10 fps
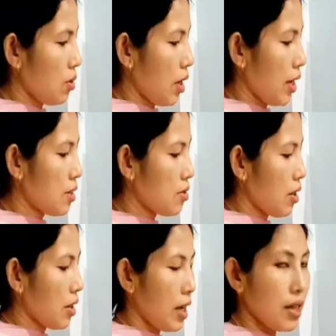Head,
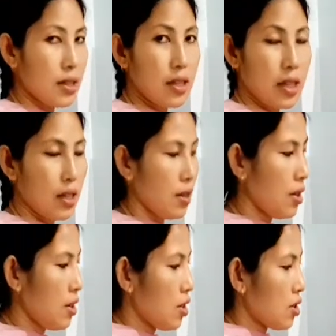trunk and tail,
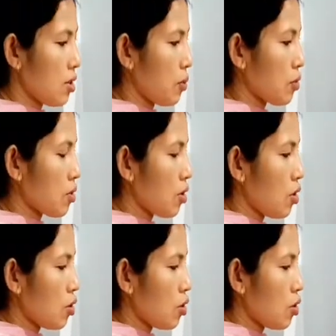suppose.